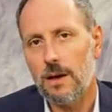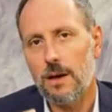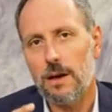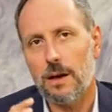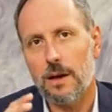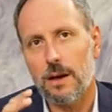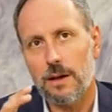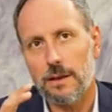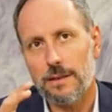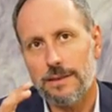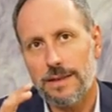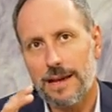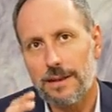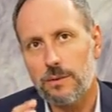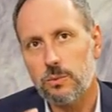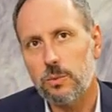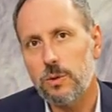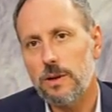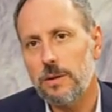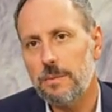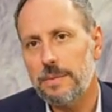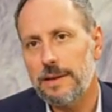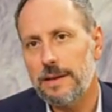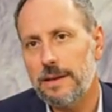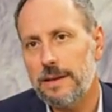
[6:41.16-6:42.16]
uh, that
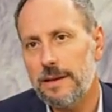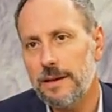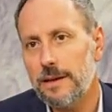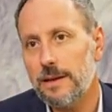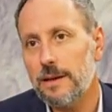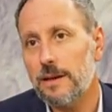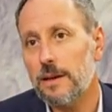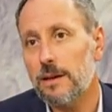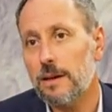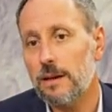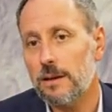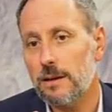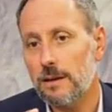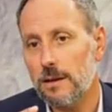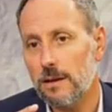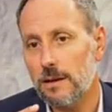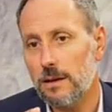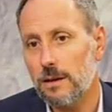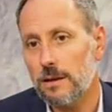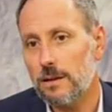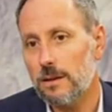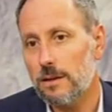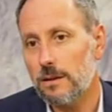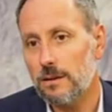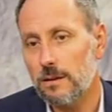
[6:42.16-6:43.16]
will be here
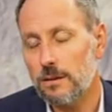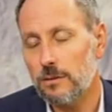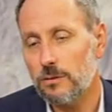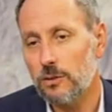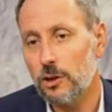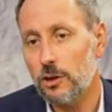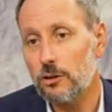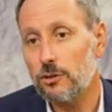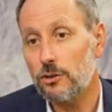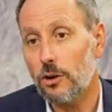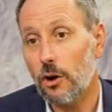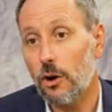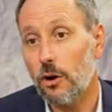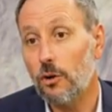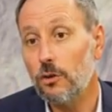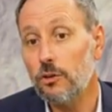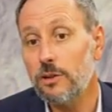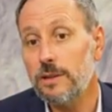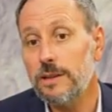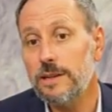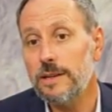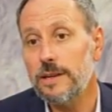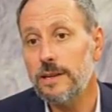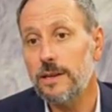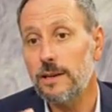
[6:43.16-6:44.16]
uh, not
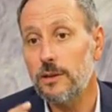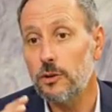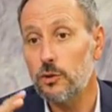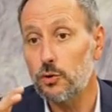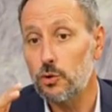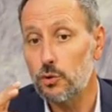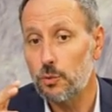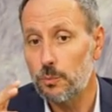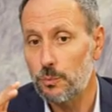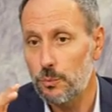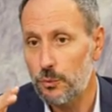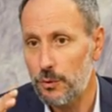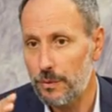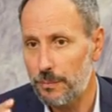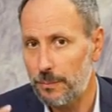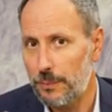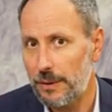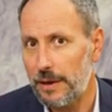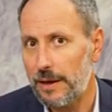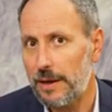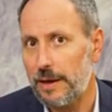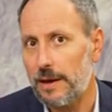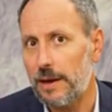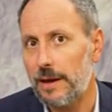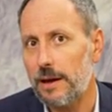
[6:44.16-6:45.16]
only to
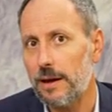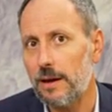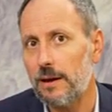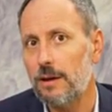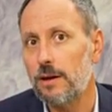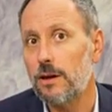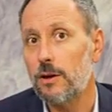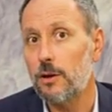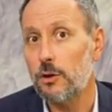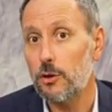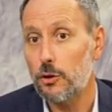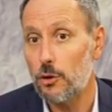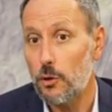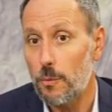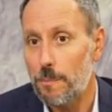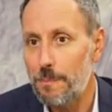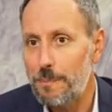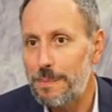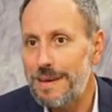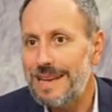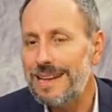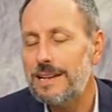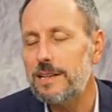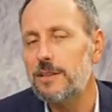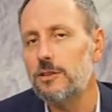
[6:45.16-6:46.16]
prepare the
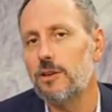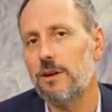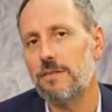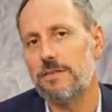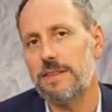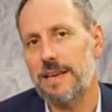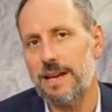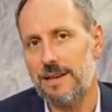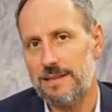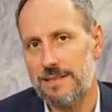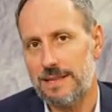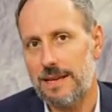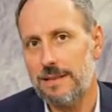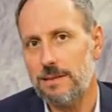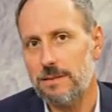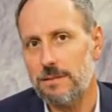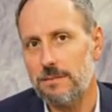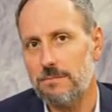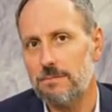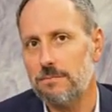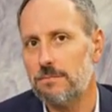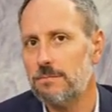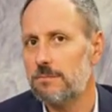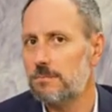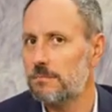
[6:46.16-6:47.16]
build of the asset,
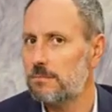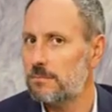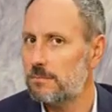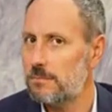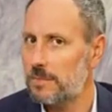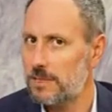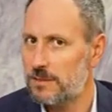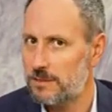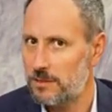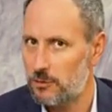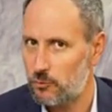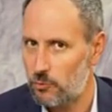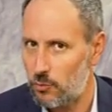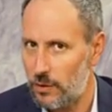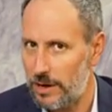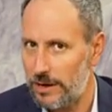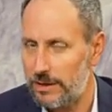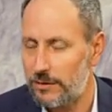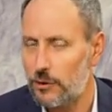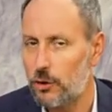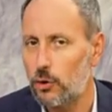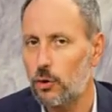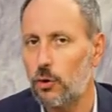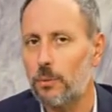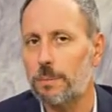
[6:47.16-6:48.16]
this is really
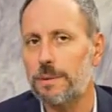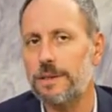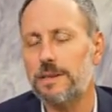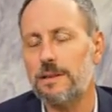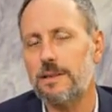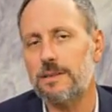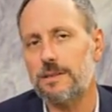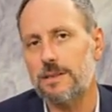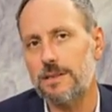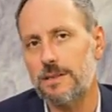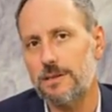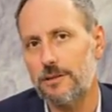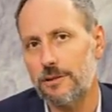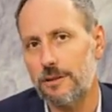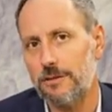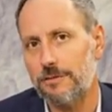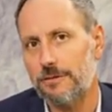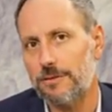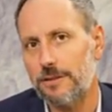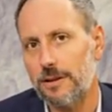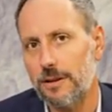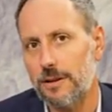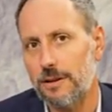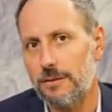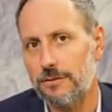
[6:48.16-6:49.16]
the competencies of,
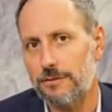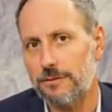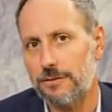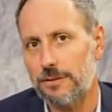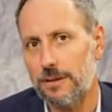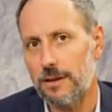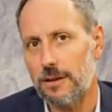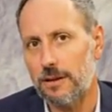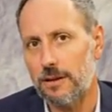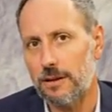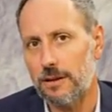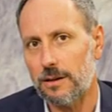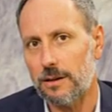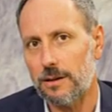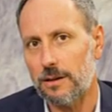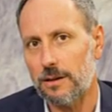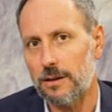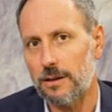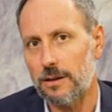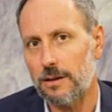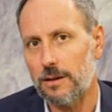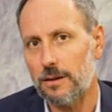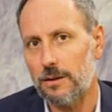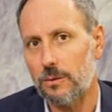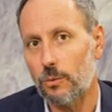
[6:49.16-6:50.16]
of uh,
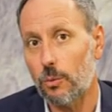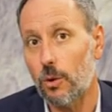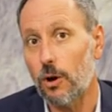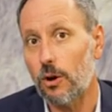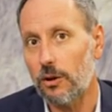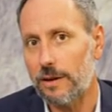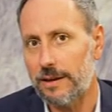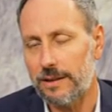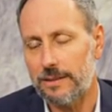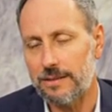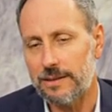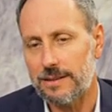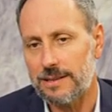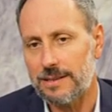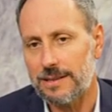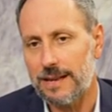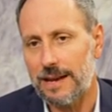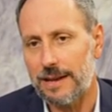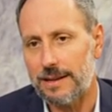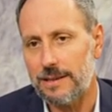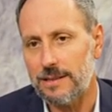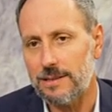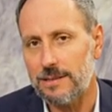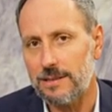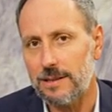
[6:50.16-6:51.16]
uh, Worley in this
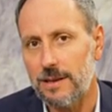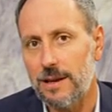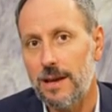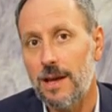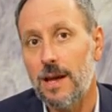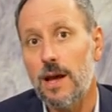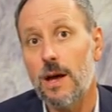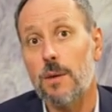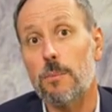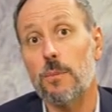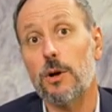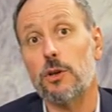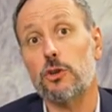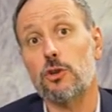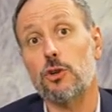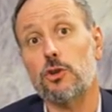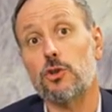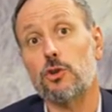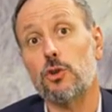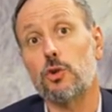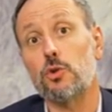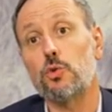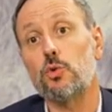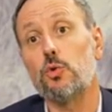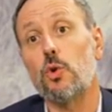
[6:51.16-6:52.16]
case, but
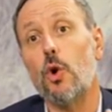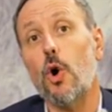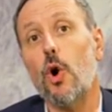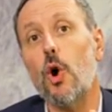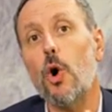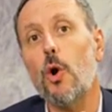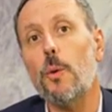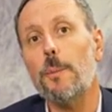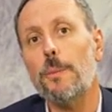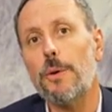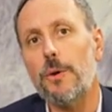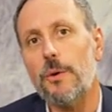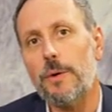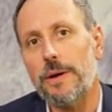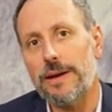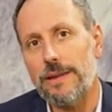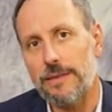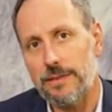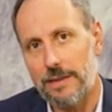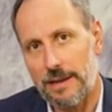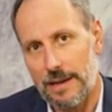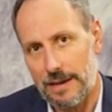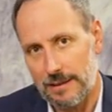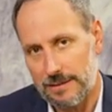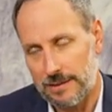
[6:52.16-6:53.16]
also to operate
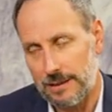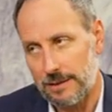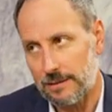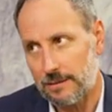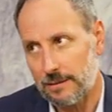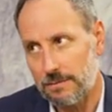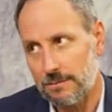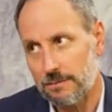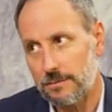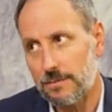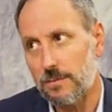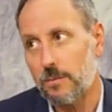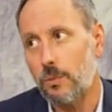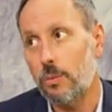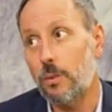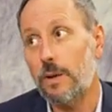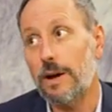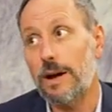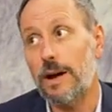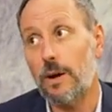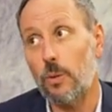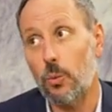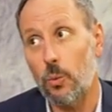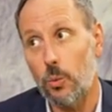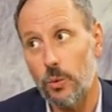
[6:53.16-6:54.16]
the asset
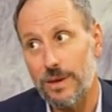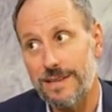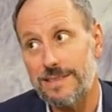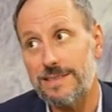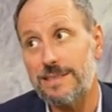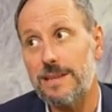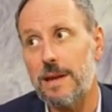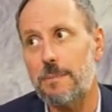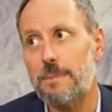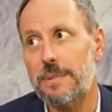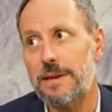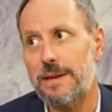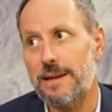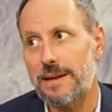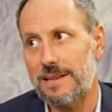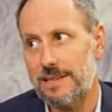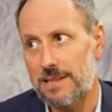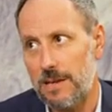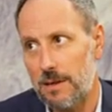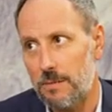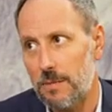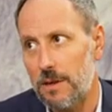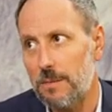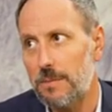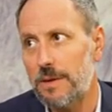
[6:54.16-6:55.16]
where we step in as
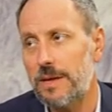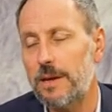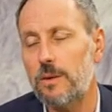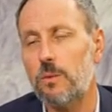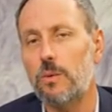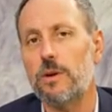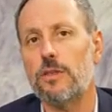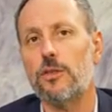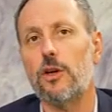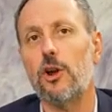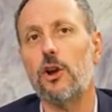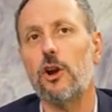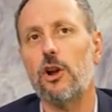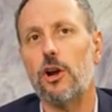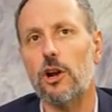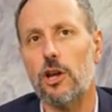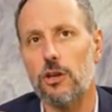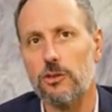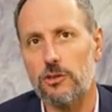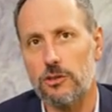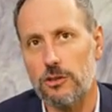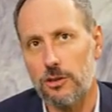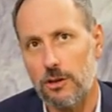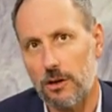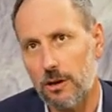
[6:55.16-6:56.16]
ABB with a
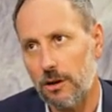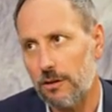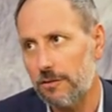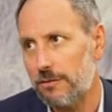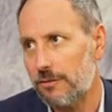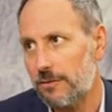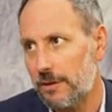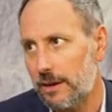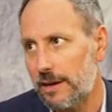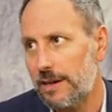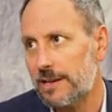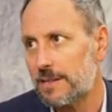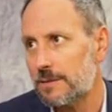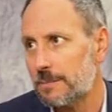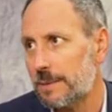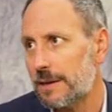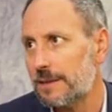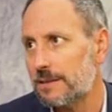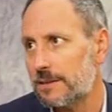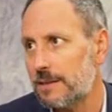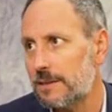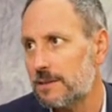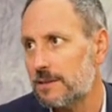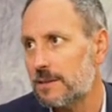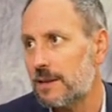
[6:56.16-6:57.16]
lot of
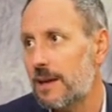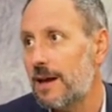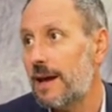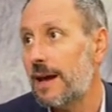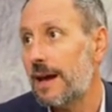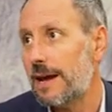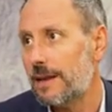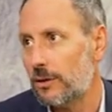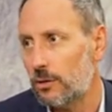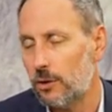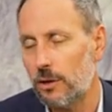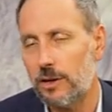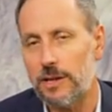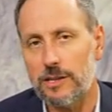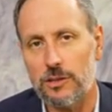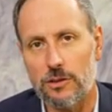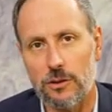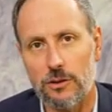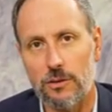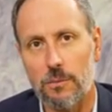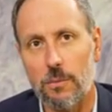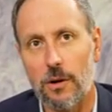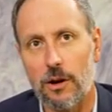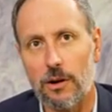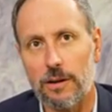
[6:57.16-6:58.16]
expertise and knowledge in
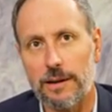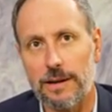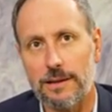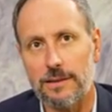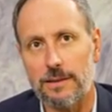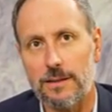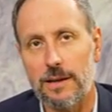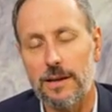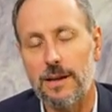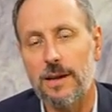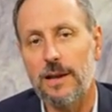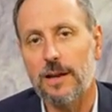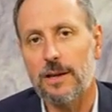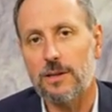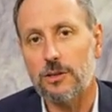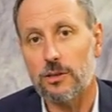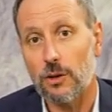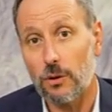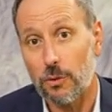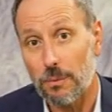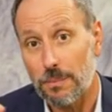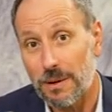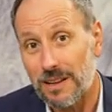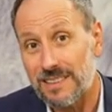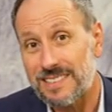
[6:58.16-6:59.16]
the market.
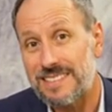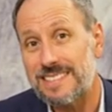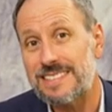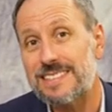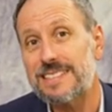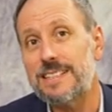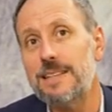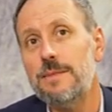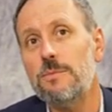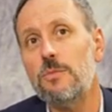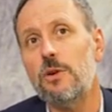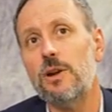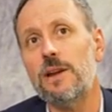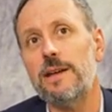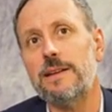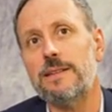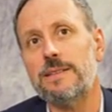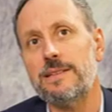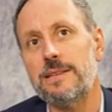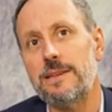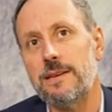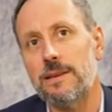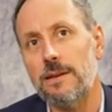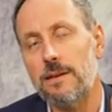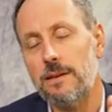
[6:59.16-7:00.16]
So that's
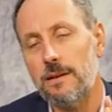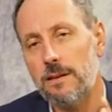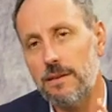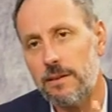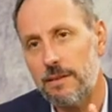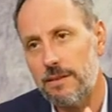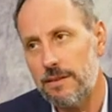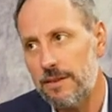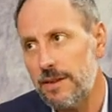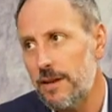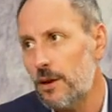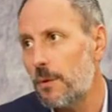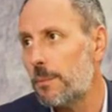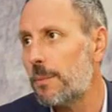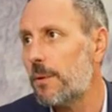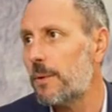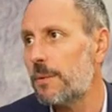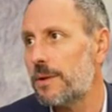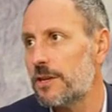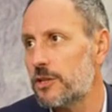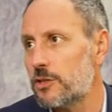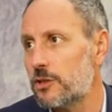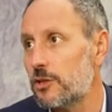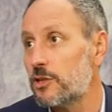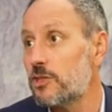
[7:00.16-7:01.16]
simulating the
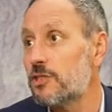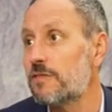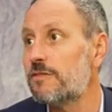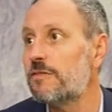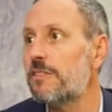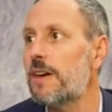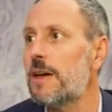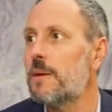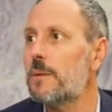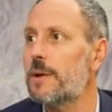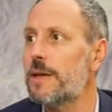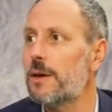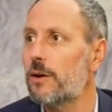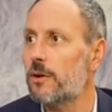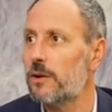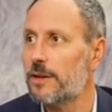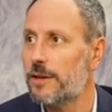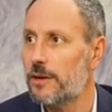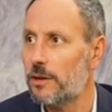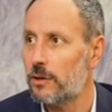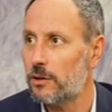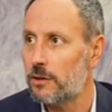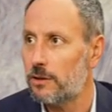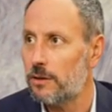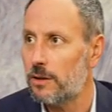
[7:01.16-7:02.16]
operations very early
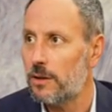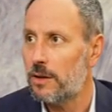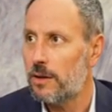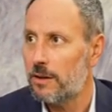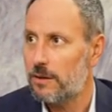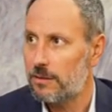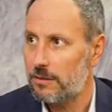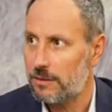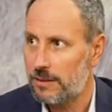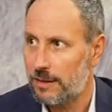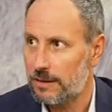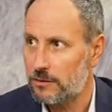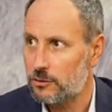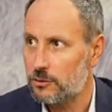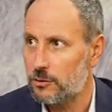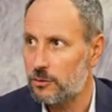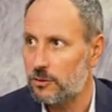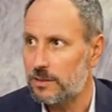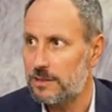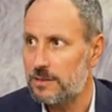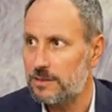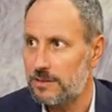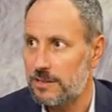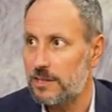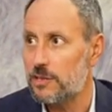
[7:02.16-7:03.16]
on, thanks to
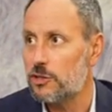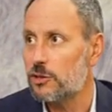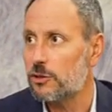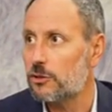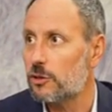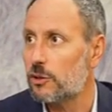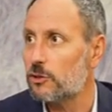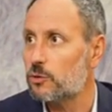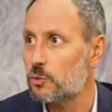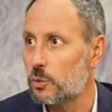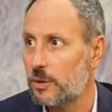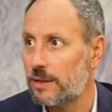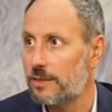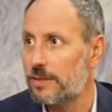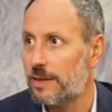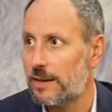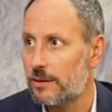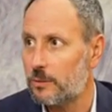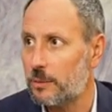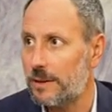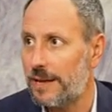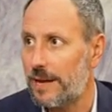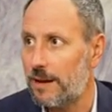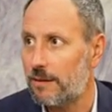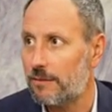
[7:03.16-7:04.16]
this digital twin
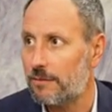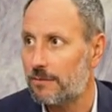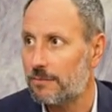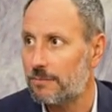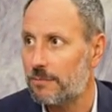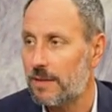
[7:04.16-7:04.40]
that we have.